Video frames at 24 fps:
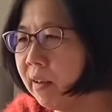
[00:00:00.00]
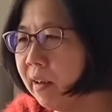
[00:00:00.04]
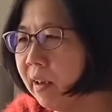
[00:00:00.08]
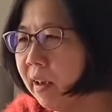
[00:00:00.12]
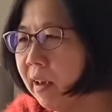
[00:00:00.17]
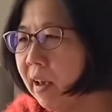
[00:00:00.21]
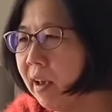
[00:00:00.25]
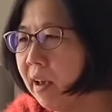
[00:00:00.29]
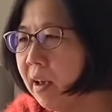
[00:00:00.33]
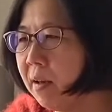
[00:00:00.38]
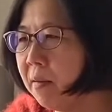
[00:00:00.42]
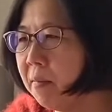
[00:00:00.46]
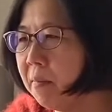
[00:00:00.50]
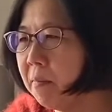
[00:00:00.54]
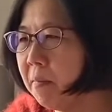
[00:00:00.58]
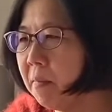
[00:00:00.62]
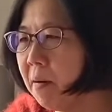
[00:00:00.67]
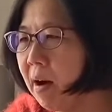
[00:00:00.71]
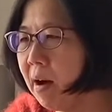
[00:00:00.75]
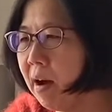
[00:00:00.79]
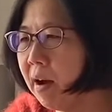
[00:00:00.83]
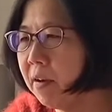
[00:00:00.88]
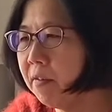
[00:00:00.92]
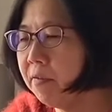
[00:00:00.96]
and
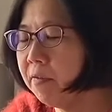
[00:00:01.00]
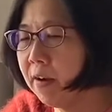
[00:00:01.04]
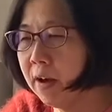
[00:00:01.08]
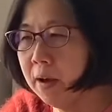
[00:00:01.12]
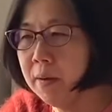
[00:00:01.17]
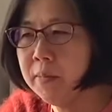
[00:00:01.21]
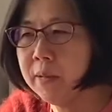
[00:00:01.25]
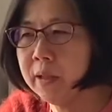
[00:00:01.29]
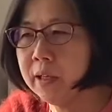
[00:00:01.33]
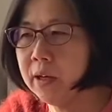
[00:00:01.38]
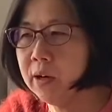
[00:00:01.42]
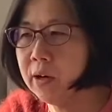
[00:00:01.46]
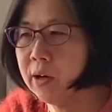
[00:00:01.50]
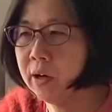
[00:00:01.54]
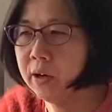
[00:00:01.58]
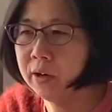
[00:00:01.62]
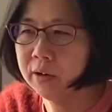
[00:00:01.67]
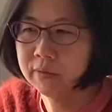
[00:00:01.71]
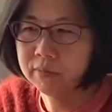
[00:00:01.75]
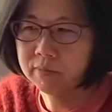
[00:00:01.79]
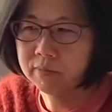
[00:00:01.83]
my family are,